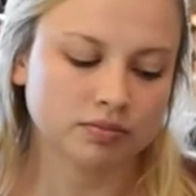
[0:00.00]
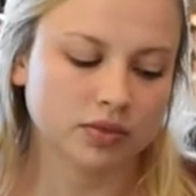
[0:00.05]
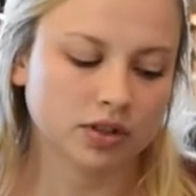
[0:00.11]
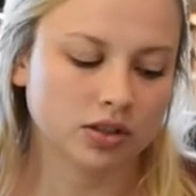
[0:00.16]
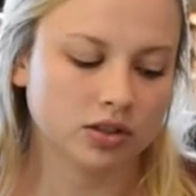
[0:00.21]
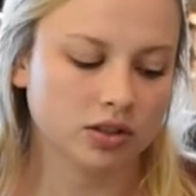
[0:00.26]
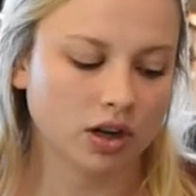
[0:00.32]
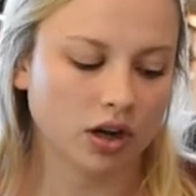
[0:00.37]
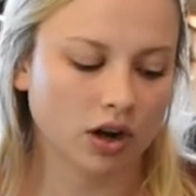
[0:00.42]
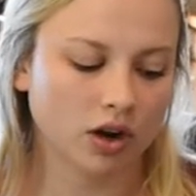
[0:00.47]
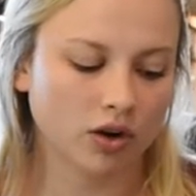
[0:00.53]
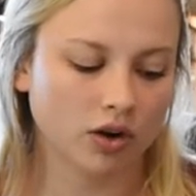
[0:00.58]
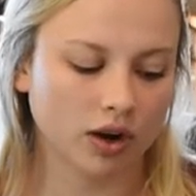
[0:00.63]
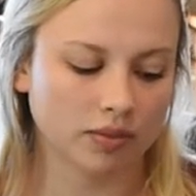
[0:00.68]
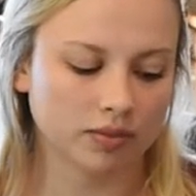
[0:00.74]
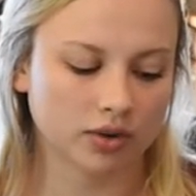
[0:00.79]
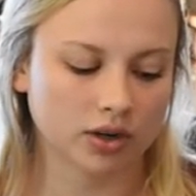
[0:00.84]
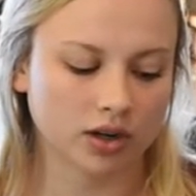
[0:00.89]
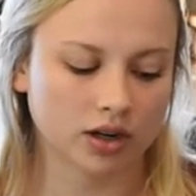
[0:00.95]
So
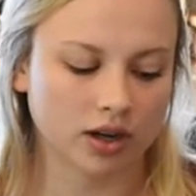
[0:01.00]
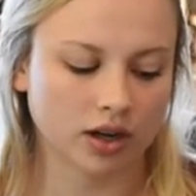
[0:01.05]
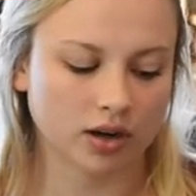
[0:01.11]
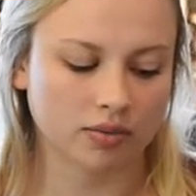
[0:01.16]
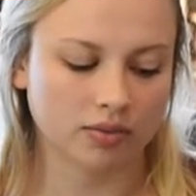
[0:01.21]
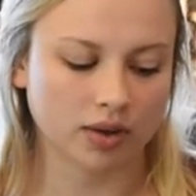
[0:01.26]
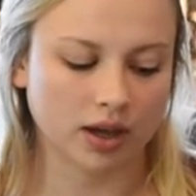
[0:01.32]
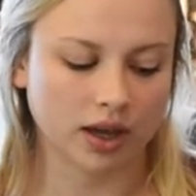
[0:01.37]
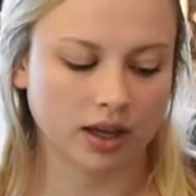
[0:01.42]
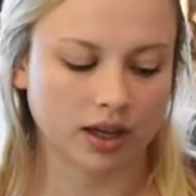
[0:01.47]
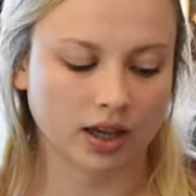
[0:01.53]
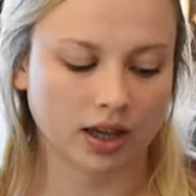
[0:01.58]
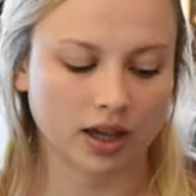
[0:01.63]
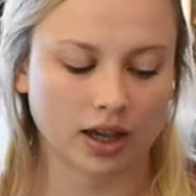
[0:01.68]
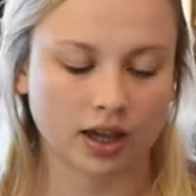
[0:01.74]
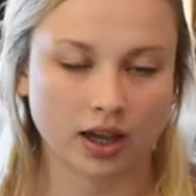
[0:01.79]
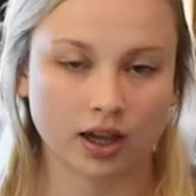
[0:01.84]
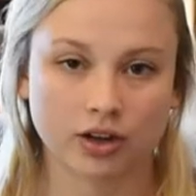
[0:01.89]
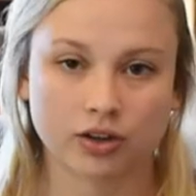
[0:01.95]
I'm going to make
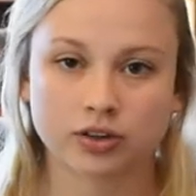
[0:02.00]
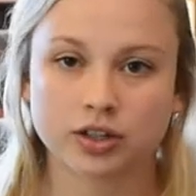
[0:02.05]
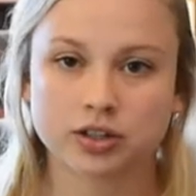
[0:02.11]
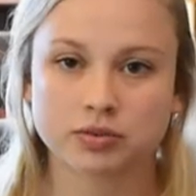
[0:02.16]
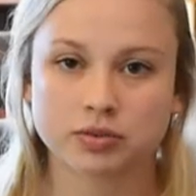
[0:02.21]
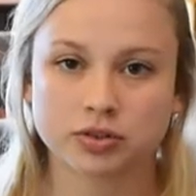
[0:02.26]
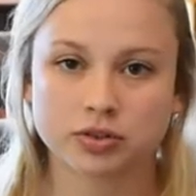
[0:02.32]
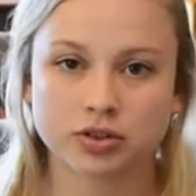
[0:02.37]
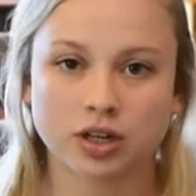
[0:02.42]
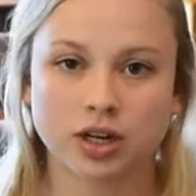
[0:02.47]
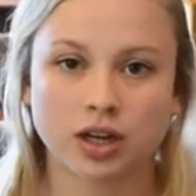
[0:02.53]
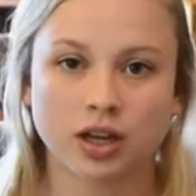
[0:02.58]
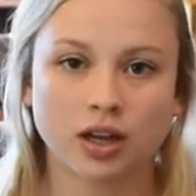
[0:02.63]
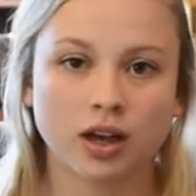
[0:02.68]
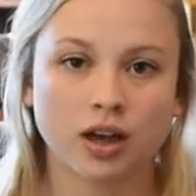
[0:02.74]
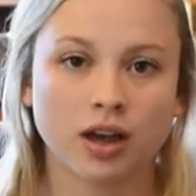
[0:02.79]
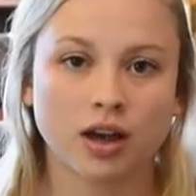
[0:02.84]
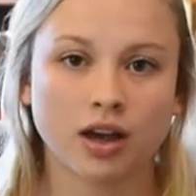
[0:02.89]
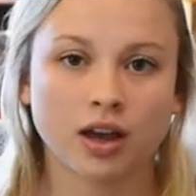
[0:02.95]
a Christmas tree,